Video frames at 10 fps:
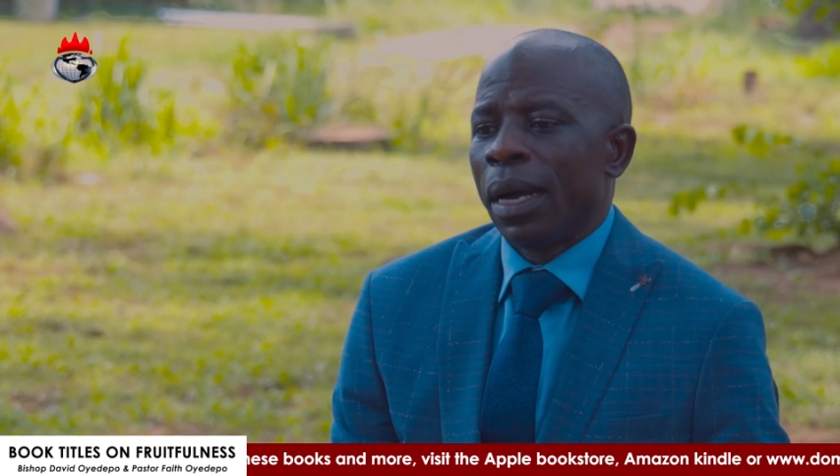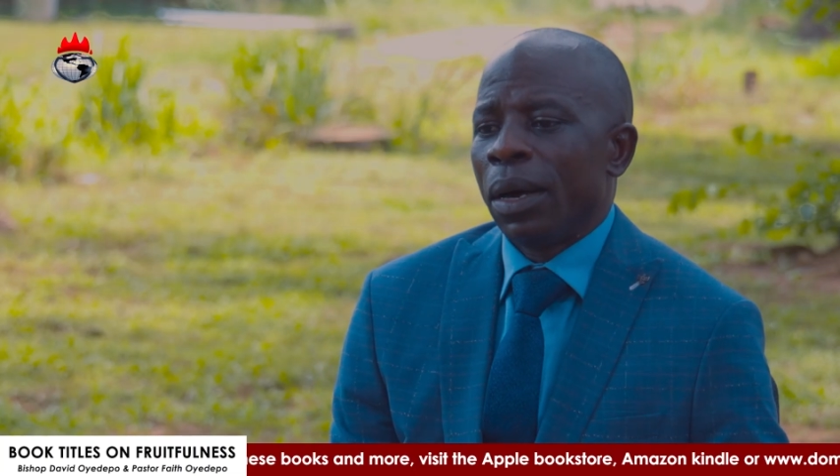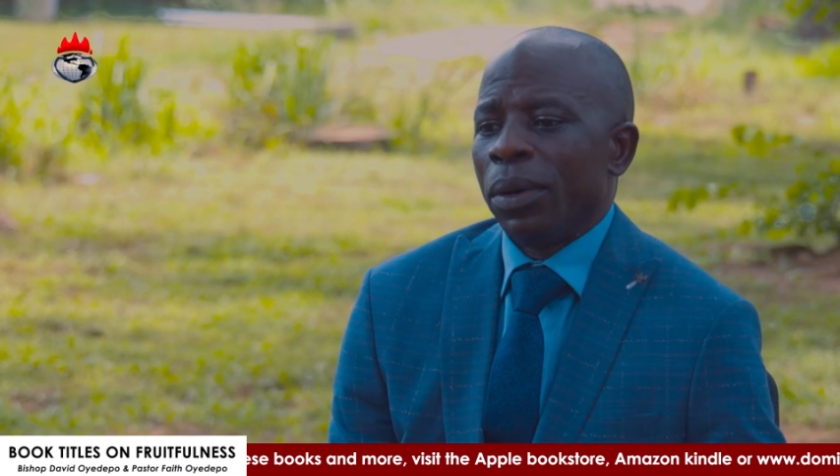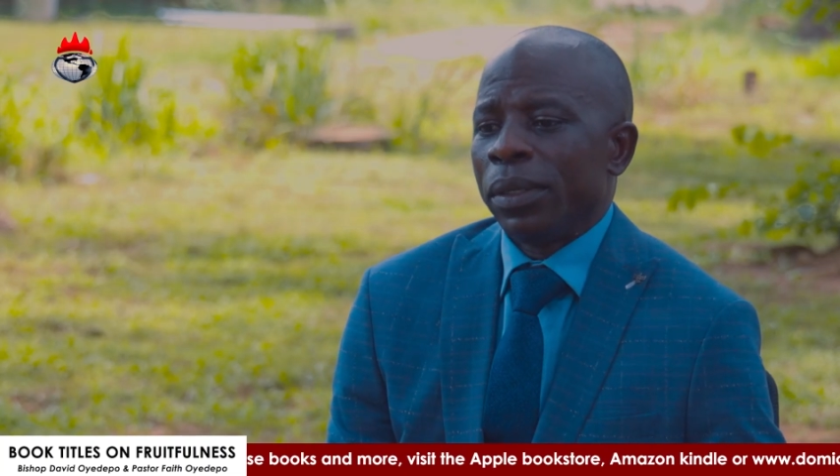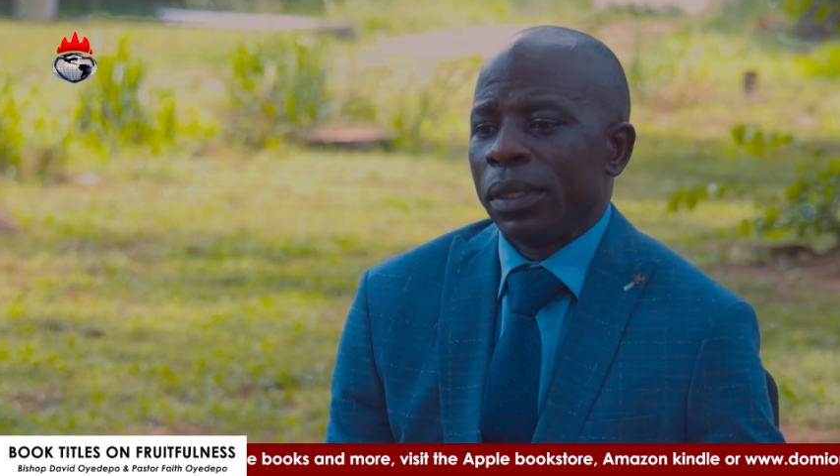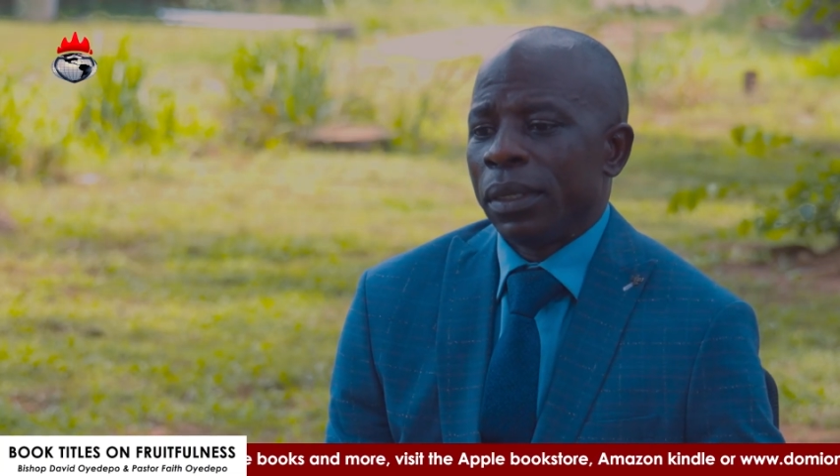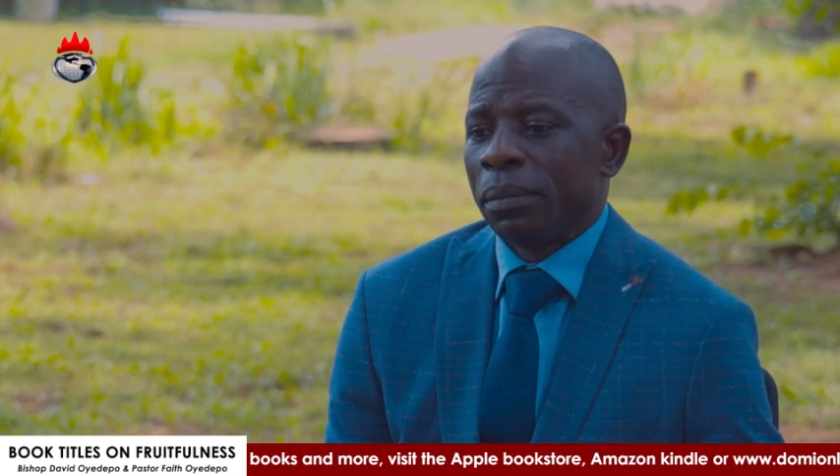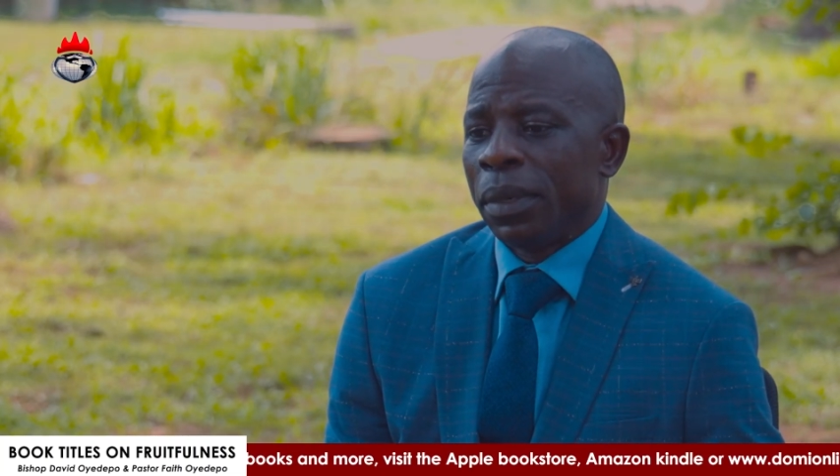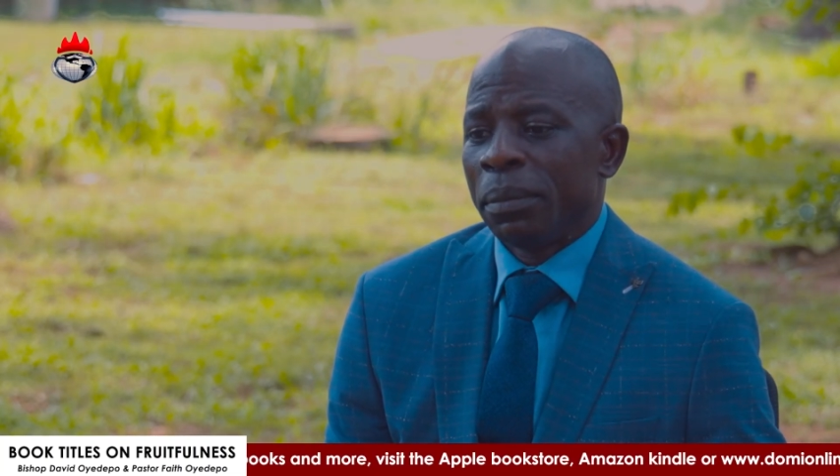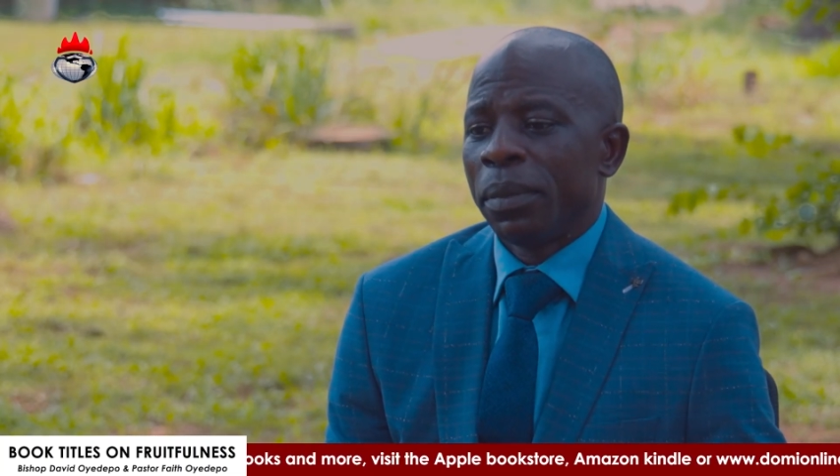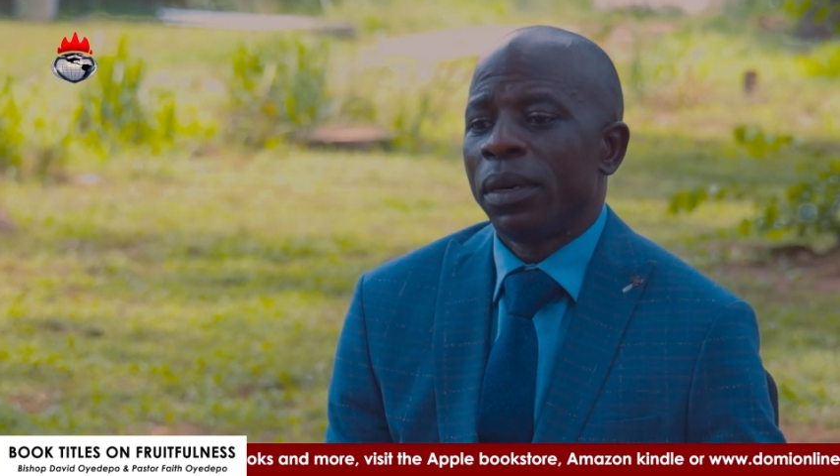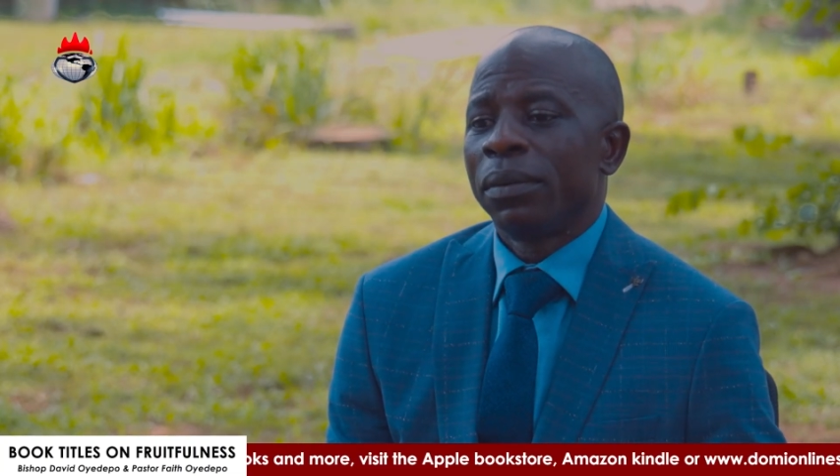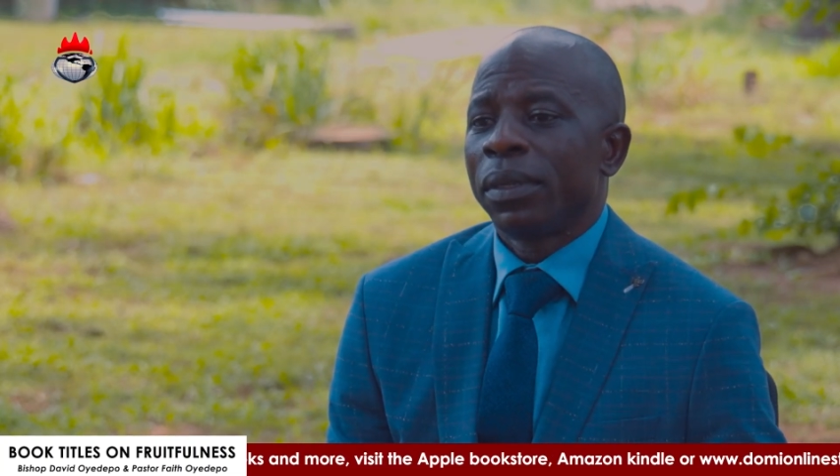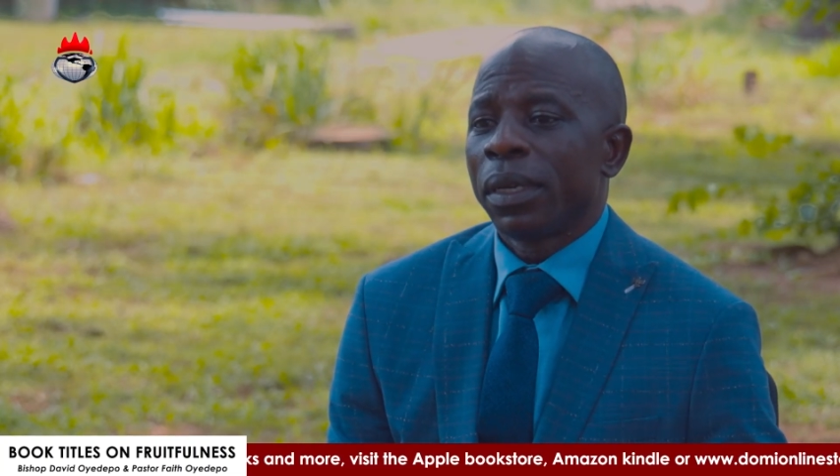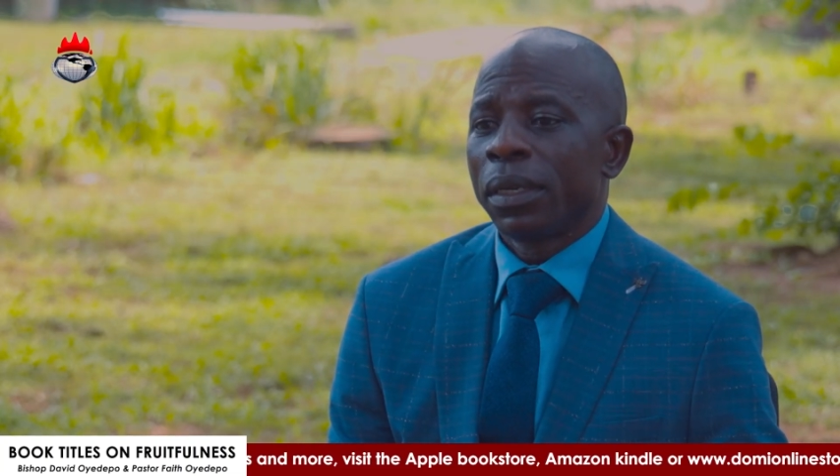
I was a member of